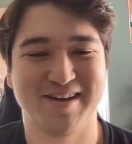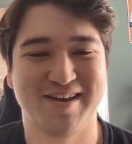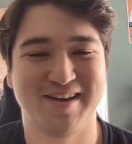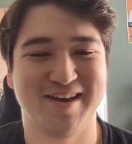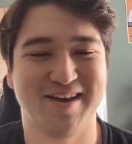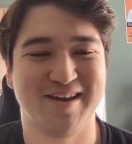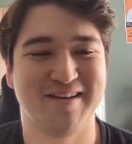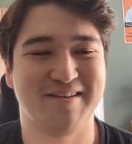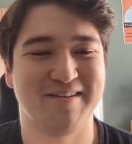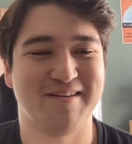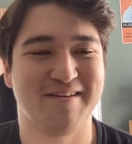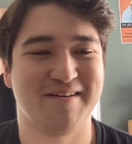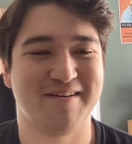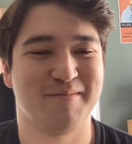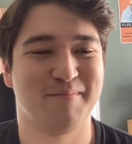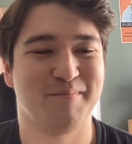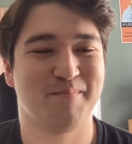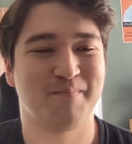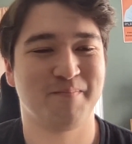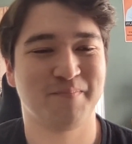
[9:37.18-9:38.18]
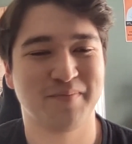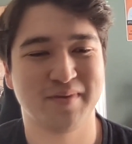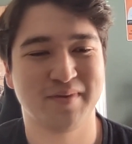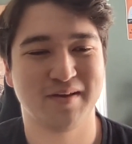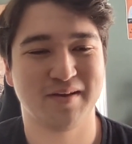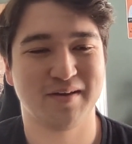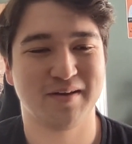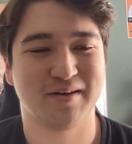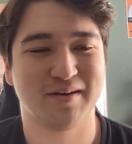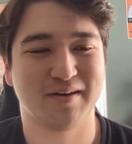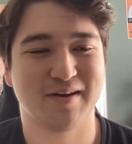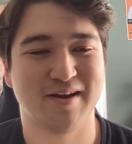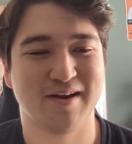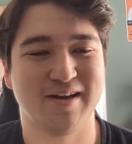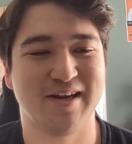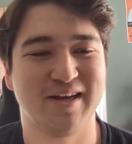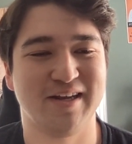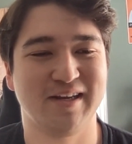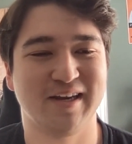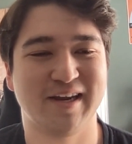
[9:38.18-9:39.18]
and
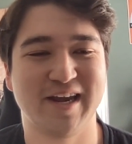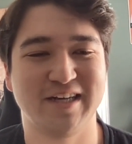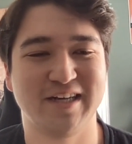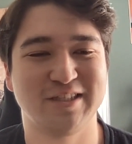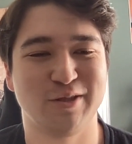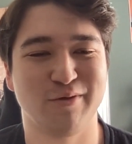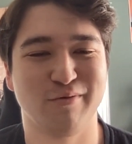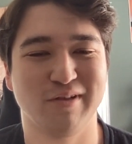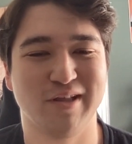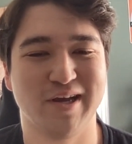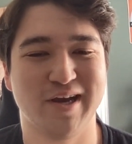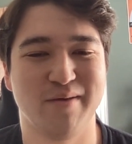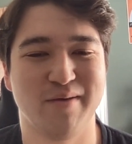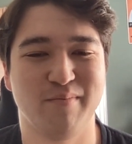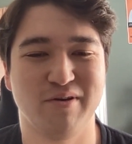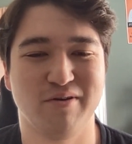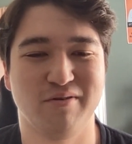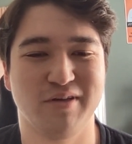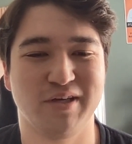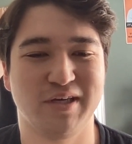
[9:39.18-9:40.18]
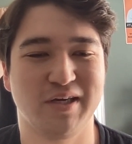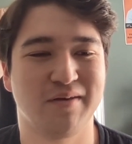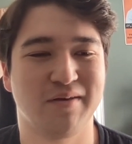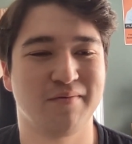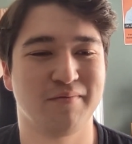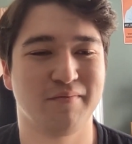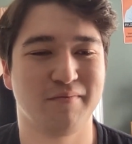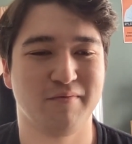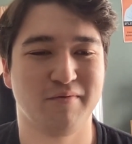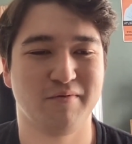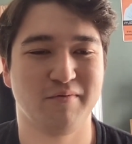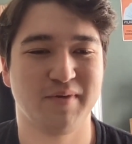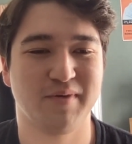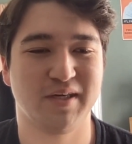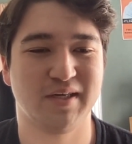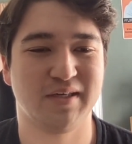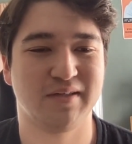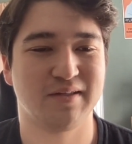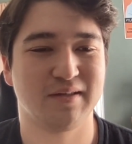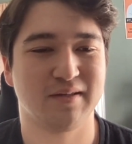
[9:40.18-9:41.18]
kind of indicates the reliability will
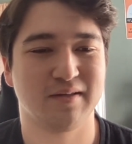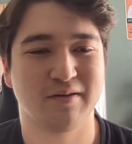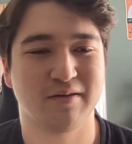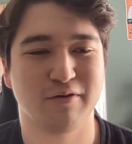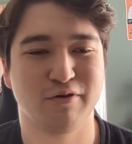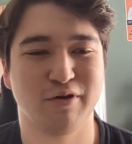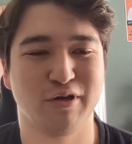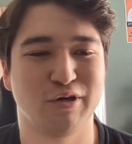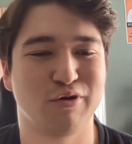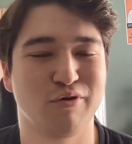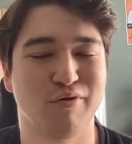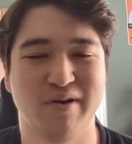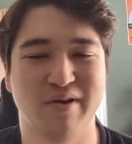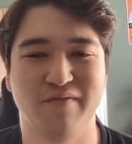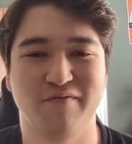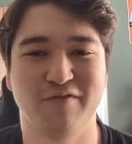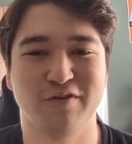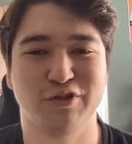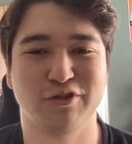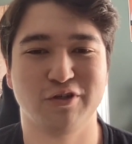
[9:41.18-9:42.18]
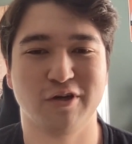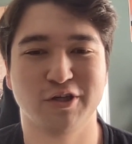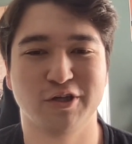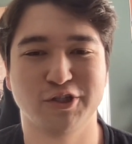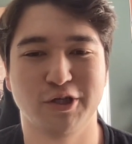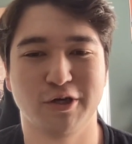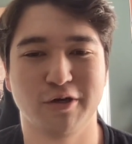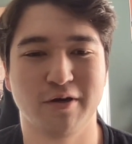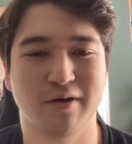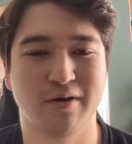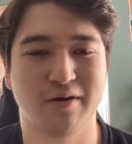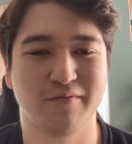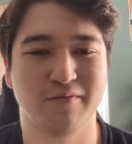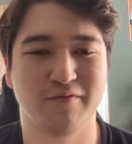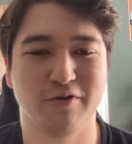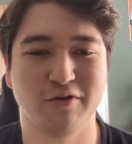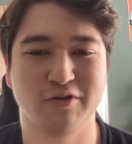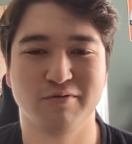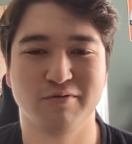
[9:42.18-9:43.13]
be critical infrastructure for